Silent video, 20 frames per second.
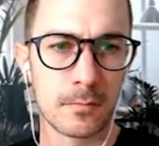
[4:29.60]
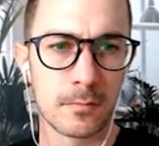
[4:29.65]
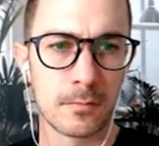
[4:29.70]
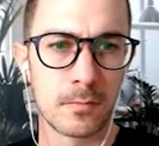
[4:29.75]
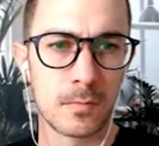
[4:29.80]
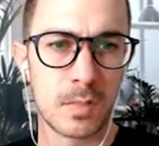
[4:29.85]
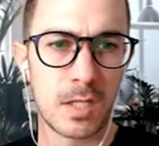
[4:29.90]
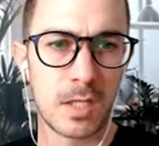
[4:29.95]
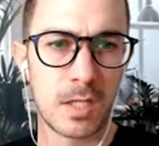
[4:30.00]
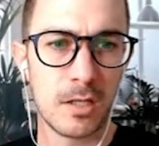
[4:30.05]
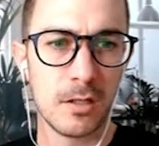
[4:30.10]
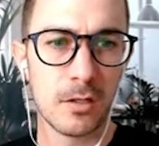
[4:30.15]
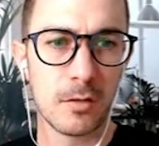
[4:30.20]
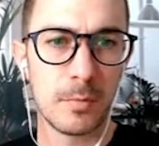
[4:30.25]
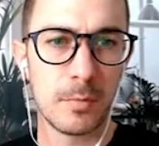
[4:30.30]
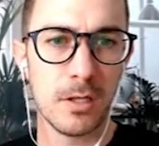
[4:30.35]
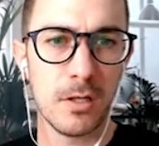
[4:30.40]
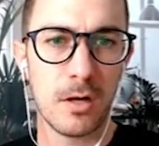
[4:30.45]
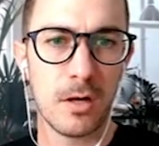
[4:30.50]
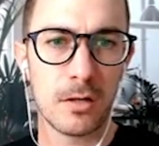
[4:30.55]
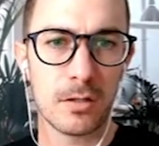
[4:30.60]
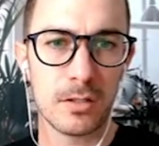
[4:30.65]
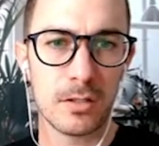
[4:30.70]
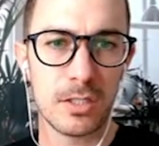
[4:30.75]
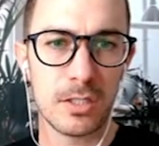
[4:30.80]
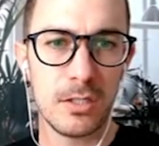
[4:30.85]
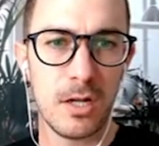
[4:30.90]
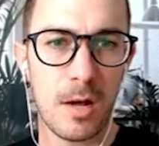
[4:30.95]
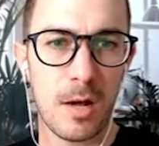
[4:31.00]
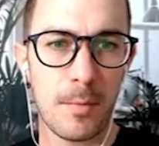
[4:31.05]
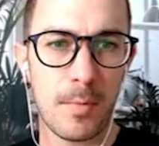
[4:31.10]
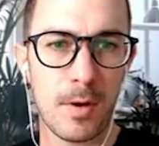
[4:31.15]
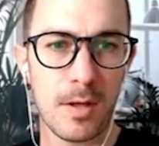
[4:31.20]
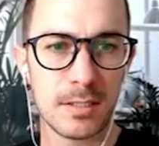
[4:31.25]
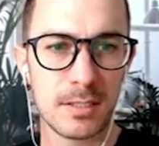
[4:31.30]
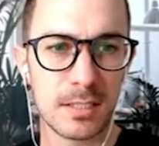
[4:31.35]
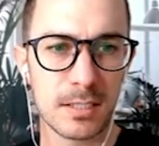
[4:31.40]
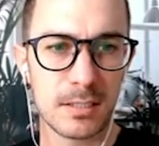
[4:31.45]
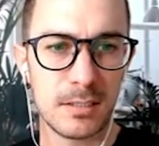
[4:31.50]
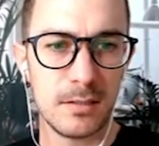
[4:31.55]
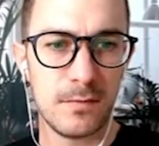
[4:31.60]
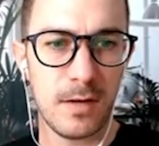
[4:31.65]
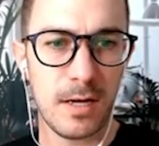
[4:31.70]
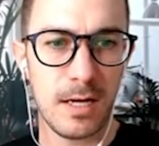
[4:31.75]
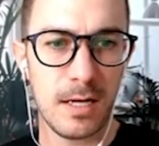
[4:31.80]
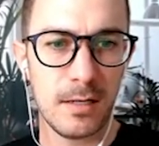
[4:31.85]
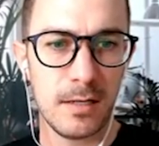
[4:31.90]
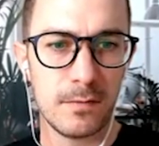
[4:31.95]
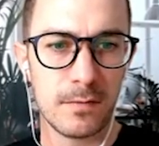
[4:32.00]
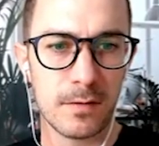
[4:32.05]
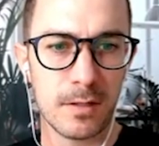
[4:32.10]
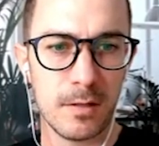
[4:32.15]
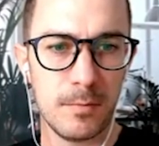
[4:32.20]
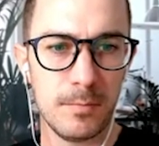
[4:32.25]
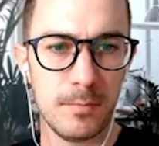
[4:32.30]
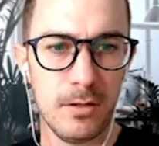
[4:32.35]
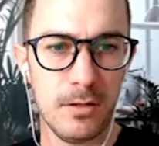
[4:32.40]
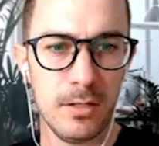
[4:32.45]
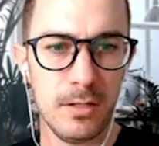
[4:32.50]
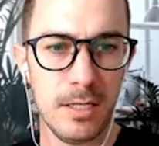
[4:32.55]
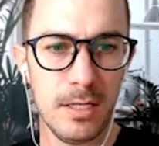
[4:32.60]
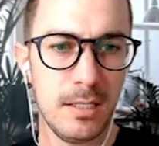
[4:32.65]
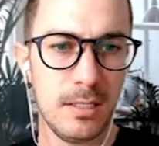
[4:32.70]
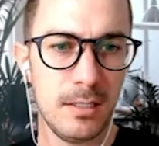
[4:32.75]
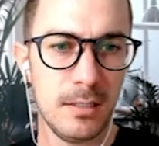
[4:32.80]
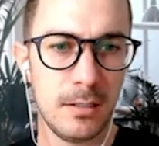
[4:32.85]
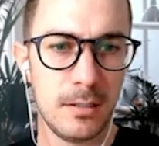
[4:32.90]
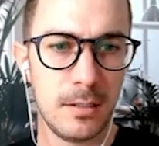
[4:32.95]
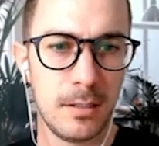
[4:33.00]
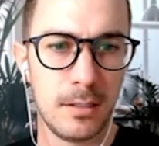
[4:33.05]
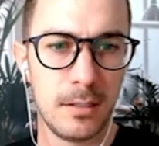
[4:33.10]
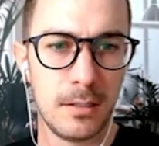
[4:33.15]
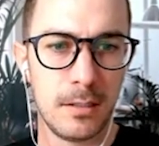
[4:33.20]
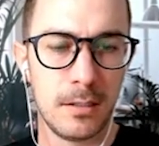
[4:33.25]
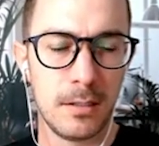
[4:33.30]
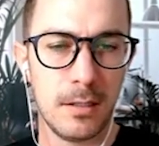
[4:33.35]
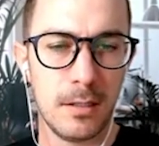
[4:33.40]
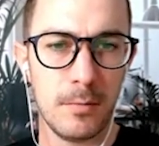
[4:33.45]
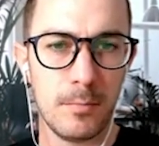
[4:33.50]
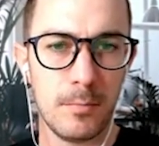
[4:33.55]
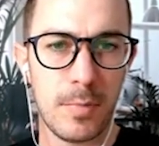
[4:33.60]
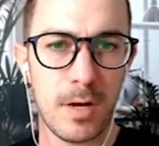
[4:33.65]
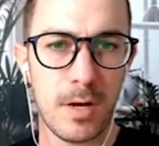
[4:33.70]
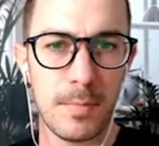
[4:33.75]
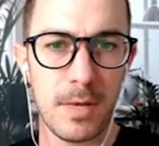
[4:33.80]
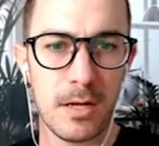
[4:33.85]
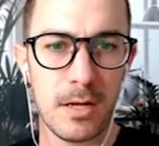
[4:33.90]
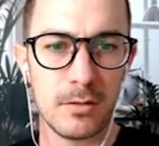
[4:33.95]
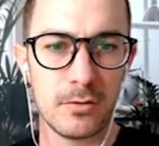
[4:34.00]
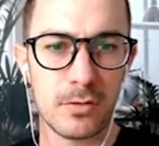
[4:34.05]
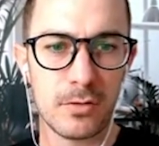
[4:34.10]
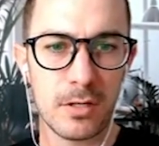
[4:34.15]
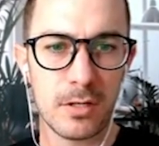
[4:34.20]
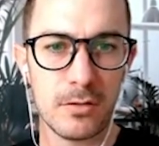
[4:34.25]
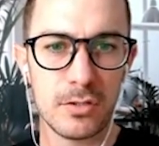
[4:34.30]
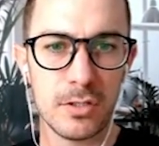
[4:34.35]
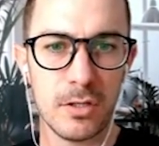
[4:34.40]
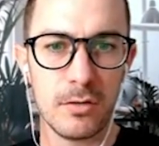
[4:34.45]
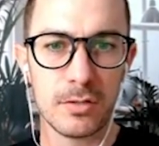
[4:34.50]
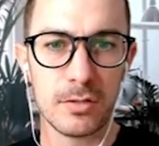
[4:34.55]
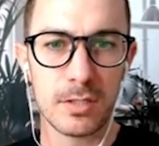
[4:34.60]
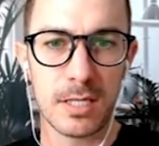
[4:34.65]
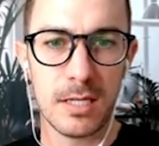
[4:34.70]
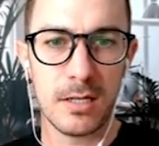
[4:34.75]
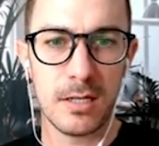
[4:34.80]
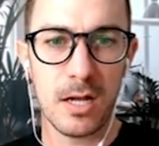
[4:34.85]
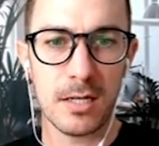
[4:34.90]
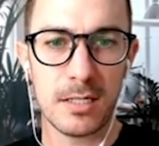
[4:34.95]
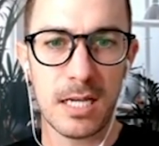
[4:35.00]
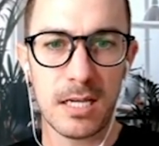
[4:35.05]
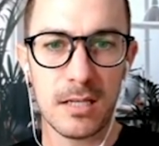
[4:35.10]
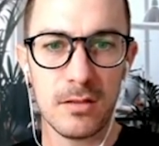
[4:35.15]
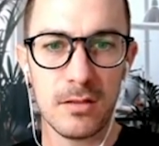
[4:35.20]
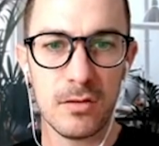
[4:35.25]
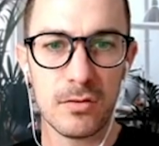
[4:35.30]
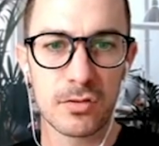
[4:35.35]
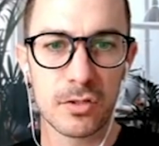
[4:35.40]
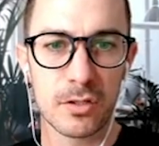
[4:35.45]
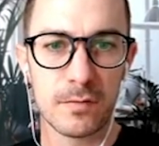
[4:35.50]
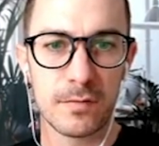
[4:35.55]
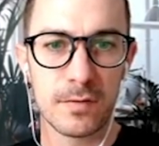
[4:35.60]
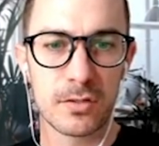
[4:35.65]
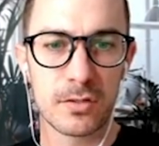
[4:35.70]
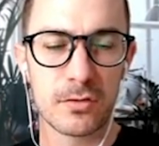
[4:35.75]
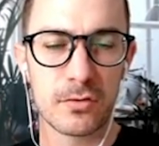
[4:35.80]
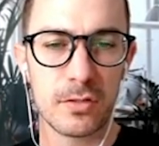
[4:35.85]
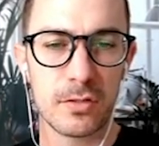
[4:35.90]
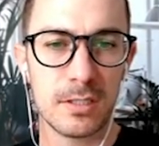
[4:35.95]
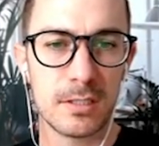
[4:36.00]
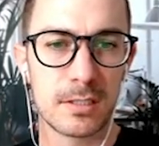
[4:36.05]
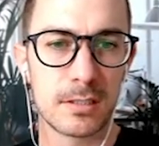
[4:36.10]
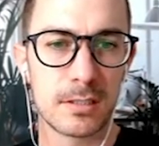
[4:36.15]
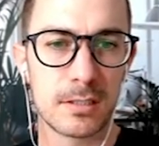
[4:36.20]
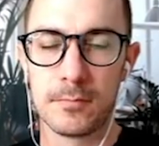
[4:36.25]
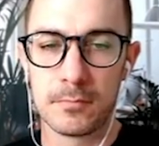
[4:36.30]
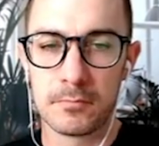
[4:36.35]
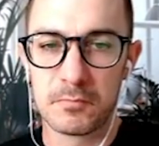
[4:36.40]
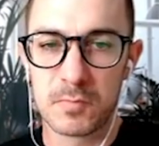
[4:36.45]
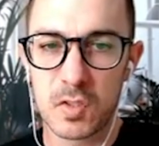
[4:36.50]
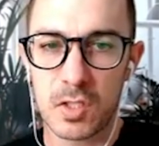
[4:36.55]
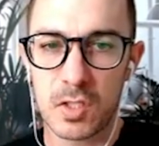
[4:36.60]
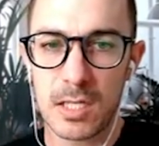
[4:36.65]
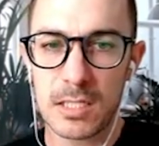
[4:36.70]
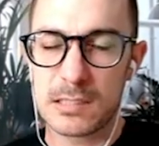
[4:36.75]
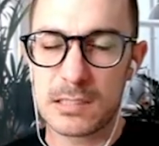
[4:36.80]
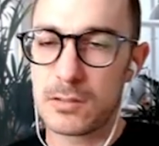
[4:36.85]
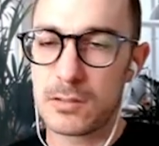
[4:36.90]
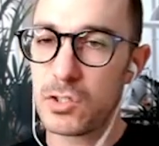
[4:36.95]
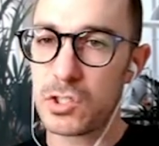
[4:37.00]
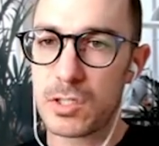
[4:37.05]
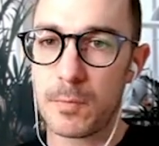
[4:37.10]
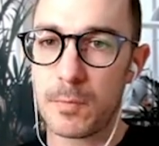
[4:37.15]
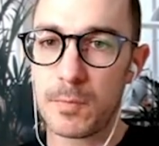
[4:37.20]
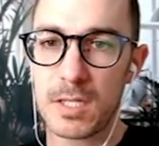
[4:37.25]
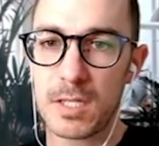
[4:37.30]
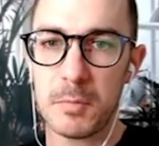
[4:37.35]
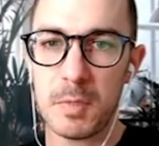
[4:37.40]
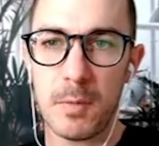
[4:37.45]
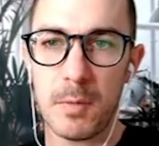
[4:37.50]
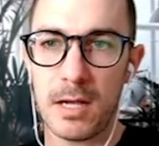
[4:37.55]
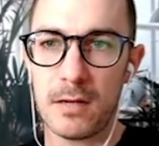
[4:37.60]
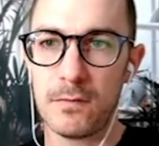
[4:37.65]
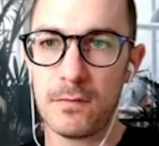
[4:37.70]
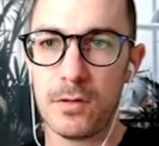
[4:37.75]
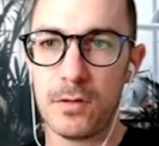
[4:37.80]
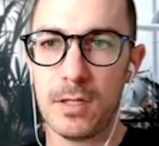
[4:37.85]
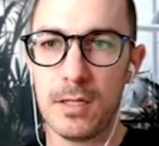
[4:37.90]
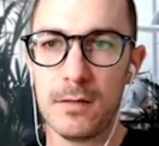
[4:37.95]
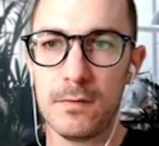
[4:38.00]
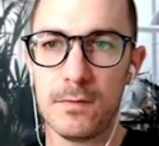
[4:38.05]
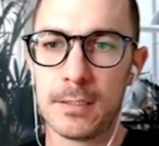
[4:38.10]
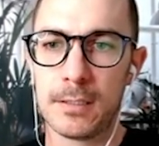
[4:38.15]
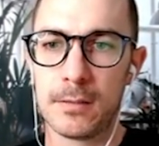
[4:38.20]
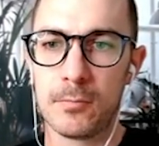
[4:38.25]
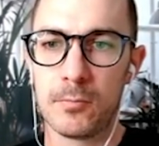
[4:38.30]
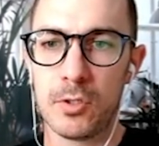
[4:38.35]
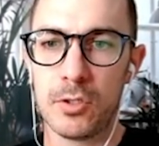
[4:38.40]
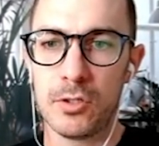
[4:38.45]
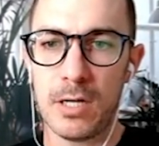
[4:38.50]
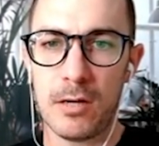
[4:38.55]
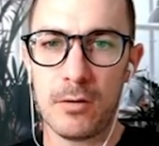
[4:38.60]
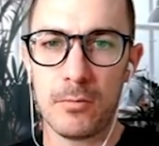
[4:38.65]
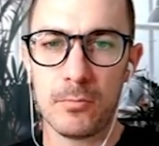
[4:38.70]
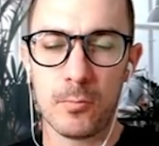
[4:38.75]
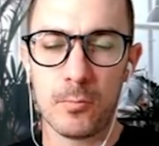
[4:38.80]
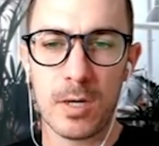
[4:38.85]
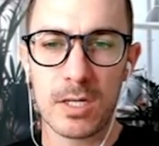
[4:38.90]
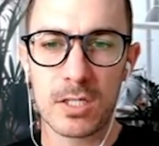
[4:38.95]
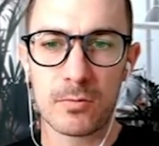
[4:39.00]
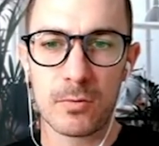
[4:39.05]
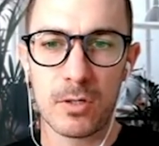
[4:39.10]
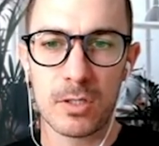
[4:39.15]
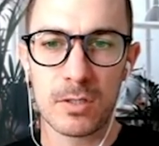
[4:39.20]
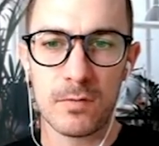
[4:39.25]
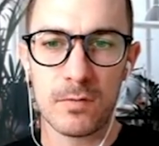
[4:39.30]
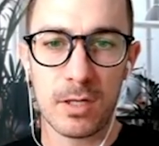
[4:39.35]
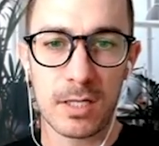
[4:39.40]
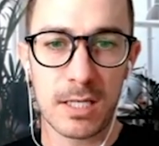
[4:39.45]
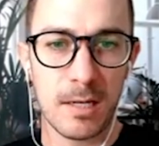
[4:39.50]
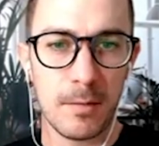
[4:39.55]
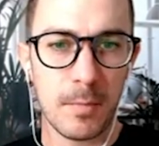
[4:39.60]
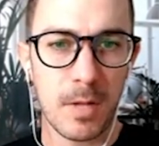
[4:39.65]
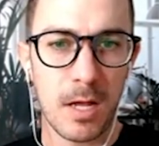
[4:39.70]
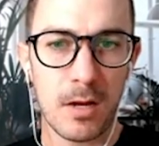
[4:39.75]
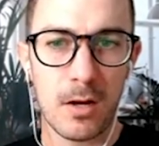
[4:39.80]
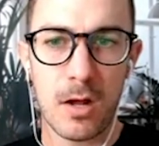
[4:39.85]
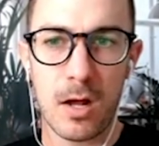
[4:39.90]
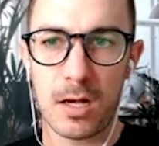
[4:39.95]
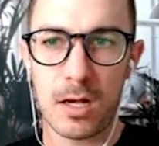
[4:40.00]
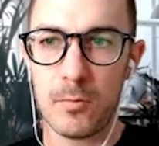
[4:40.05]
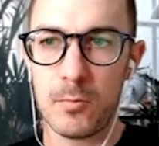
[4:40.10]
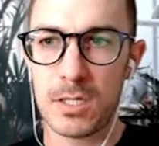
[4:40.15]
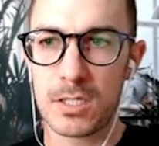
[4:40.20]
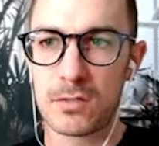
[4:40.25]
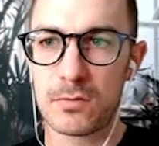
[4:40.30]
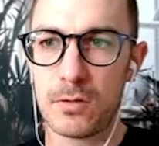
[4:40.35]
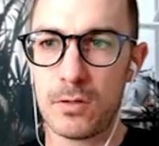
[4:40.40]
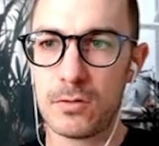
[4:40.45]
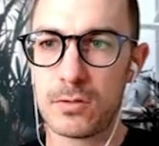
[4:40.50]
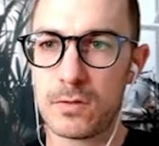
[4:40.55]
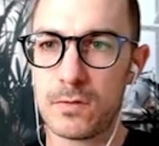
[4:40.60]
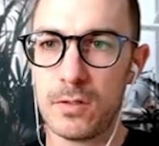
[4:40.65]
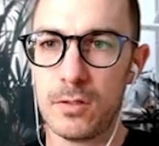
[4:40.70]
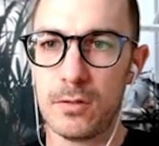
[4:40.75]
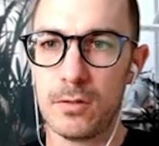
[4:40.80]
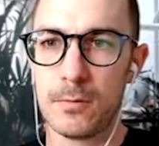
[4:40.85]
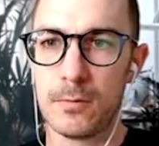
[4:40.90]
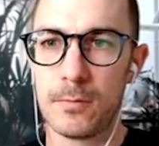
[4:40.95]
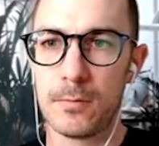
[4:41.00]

take you a little bit longer. So you'd hop on 65, come down 80, and pop out at Trader Joe's. Again, not taking those surface streets. So that's just something to be mindful of when you're out in West Roseville. Again, I'm not knocking West Roseville.